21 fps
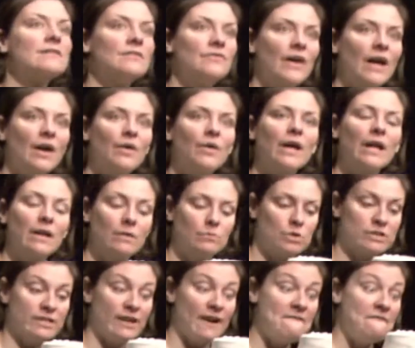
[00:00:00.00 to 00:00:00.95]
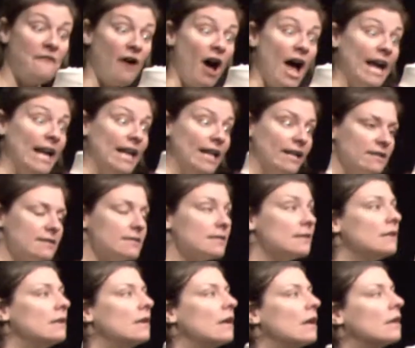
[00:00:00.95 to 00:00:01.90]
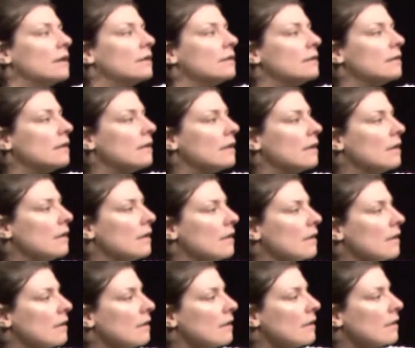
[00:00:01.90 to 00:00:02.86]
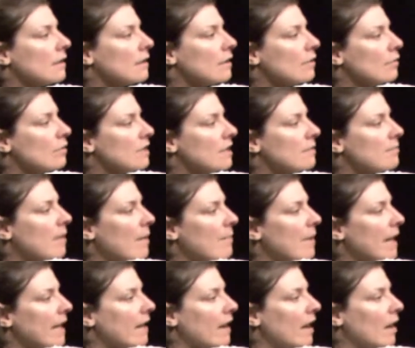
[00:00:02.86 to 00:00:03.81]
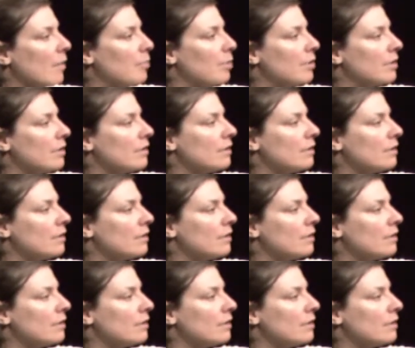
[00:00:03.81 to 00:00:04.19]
Yes, very. Was I violent? No. We did my makeup,